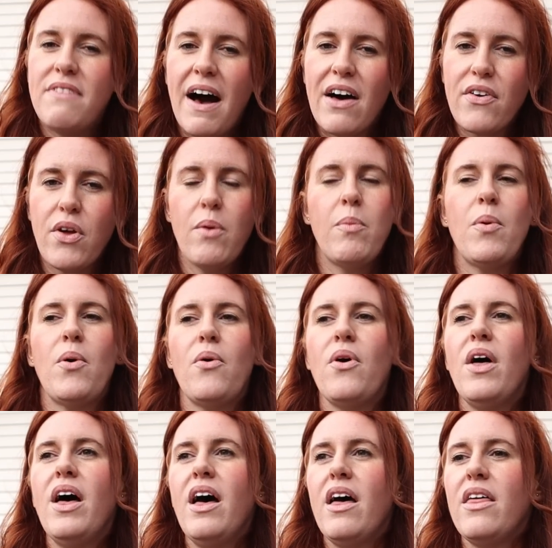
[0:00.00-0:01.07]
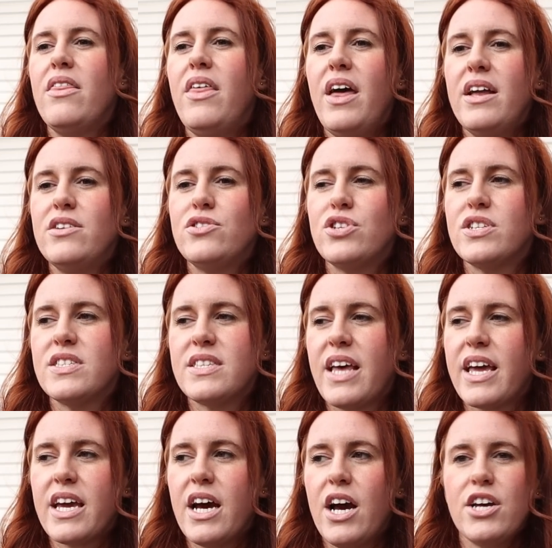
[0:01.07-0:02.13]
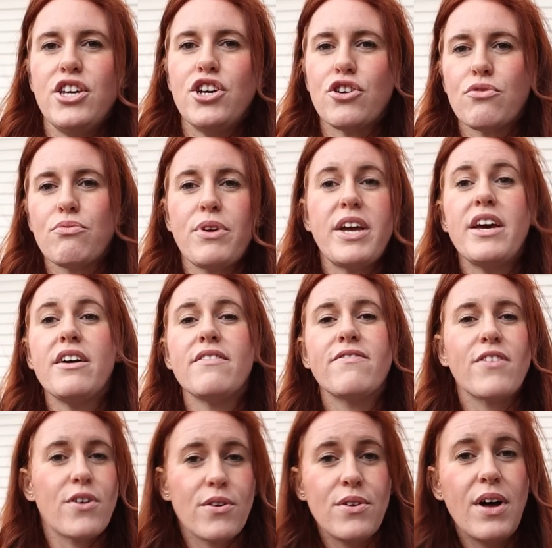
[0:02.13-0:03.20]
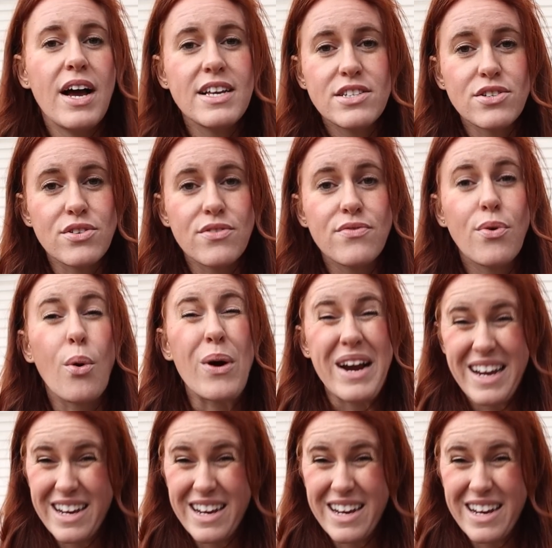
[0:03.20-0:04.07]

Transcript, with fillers: valuable than just like a urea fertilizer, for